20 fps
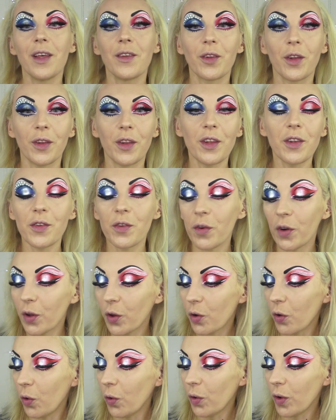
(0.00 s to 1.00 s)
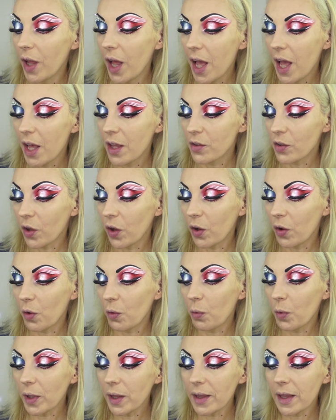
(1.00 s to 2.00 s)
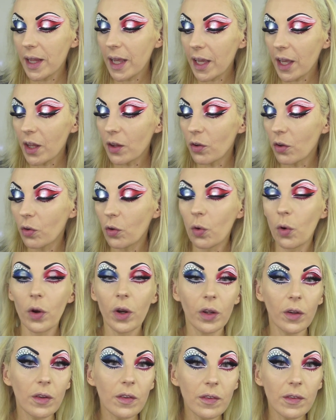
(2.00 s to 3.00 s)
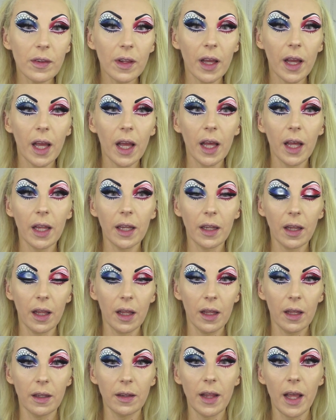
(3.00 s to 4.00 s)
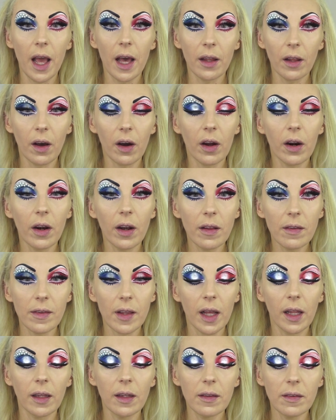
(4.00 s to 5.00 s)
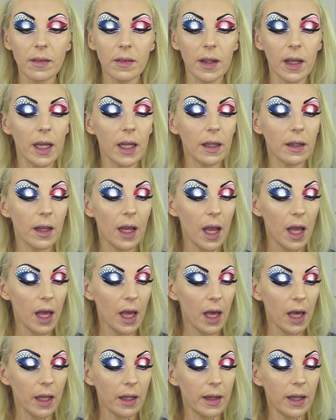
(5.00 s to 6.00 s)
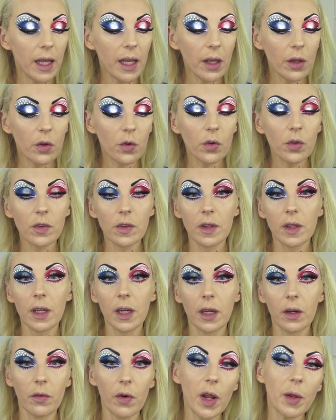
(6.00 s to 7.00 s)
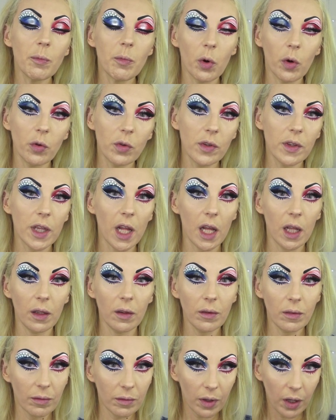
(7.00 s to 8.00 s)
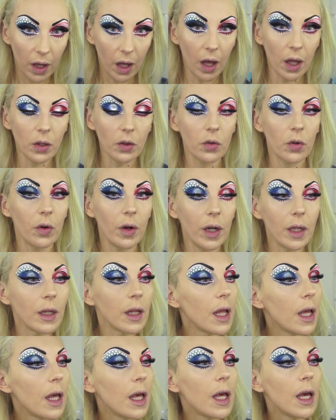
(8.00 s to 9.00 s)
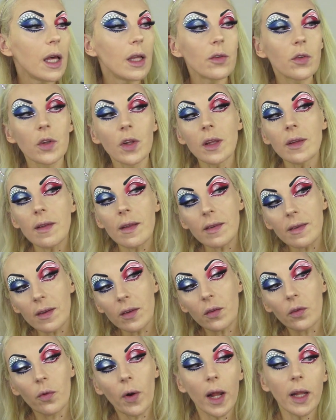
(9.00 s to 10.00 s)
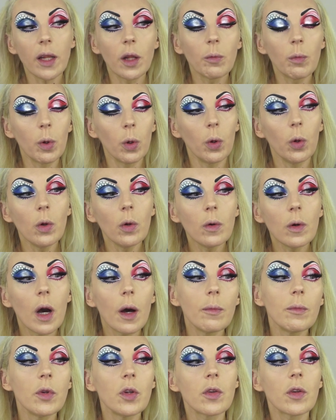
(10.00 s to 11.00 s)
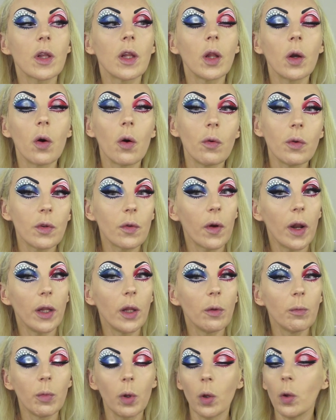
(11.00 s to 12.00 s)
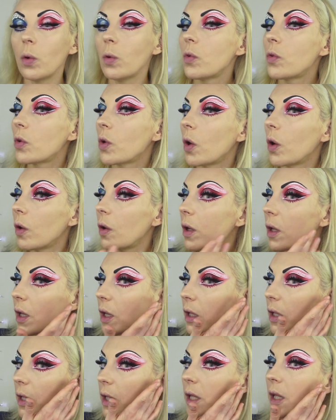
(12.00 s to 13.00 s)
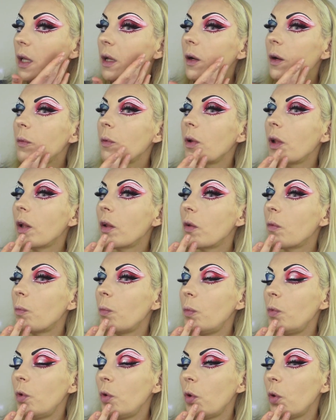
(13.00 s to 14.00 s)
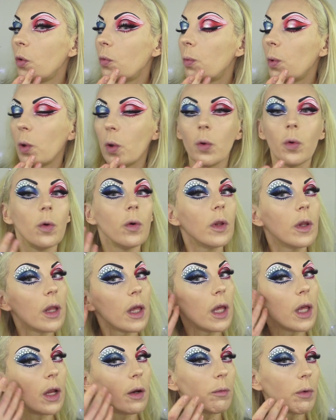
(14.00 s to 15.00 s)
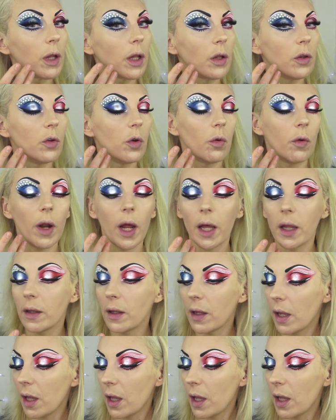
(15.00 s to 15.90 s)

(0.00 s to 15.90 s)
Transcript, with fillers: So this is really cool. So what NikkieTutorials and the other artist, Ellis, did, they used the rainbow style contouring. Since this is red and blue, I'm just going to go with red and blue. So here I'm going to do blue, and here I'm going to do red.